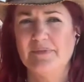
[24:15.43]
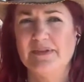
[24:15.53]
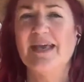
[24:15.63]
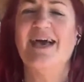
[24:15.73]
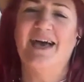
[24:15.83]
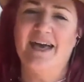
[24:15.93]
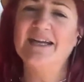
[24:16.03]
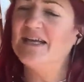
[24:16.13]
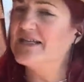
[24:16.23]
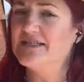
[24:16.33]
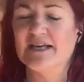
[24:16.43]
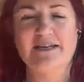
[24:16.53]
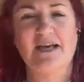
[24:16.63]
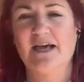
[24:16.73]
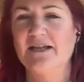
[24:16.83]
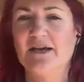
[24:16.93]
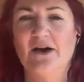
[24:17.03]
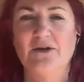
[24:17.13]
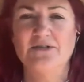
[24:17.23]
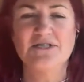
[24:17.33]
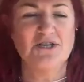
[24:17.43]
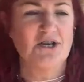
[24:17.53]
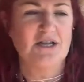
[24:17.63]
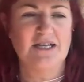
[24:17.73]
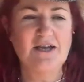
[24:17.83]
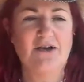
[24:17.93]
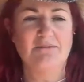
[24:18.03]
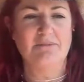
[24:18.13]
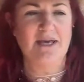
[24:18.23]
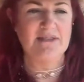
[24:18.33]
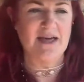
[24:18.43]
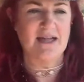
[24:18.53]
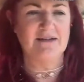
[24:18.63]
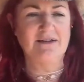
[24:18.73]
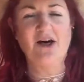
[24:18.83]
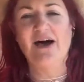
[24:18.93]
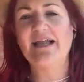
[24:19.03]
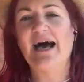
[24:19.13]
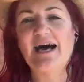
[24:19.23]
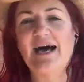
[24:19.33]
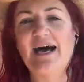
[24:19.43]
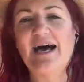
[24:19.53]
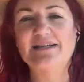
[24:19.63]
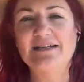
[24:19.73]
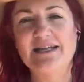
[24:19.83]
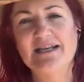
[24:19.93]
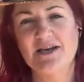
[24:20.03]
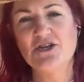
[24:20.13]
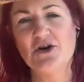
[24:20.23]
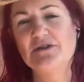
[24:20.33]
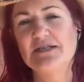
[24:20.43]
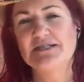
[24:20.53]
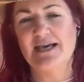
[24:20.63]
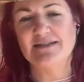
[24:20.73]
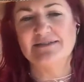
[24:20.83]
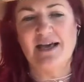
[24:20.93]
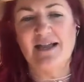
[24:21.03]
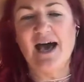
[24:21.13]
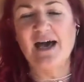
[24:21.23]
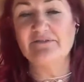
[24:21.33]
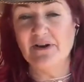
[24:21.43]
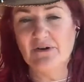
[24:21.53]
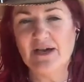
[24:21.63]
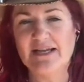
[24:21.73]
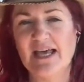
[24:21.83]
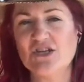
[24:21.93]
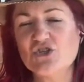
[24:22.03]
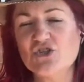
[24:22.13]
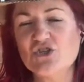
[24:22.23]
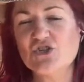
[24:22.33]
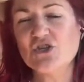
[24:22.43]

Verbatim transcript: Yeah, yeah, it is, and and I certainly don't mean that lightheartedly because I know there's that that heartfelt connection.